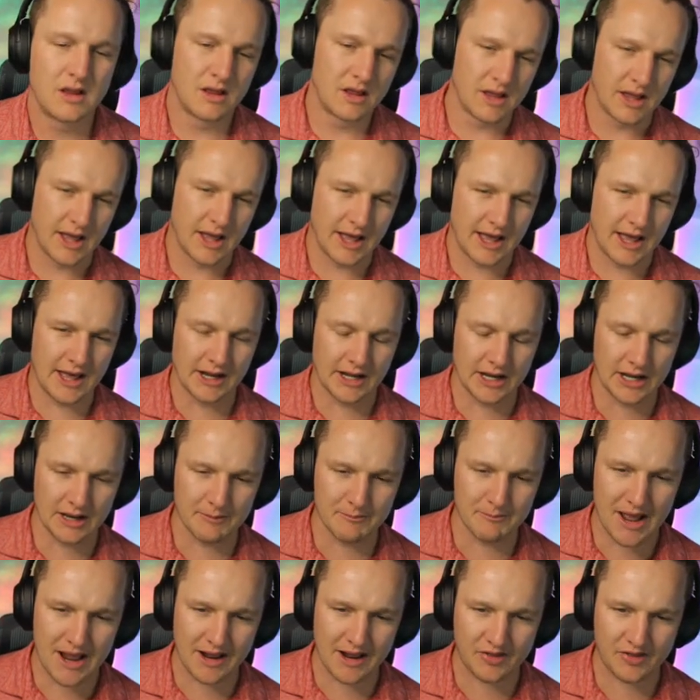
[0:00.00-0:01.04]
And he
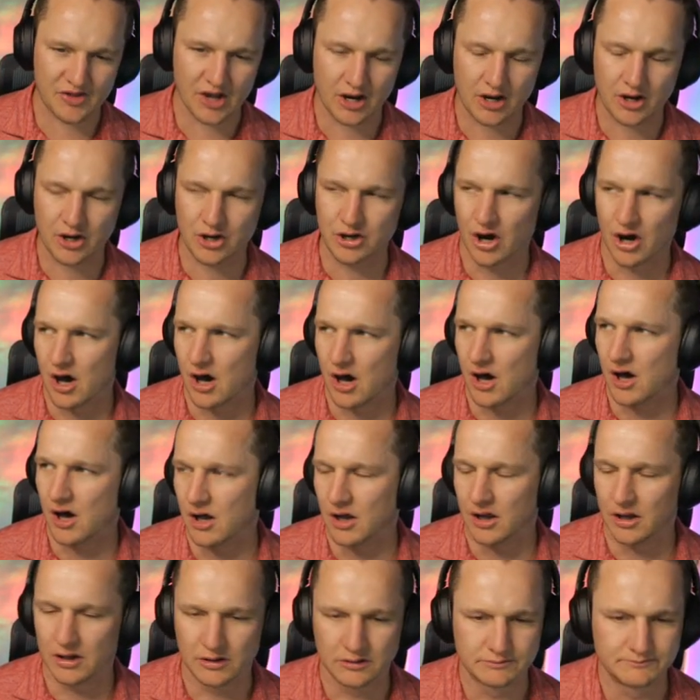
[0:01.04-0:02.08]
makes a
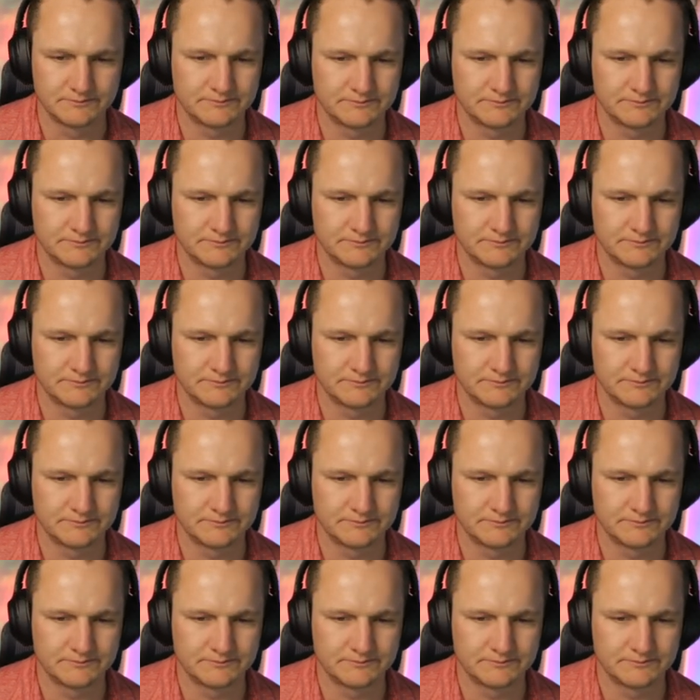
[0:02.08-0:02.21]
call.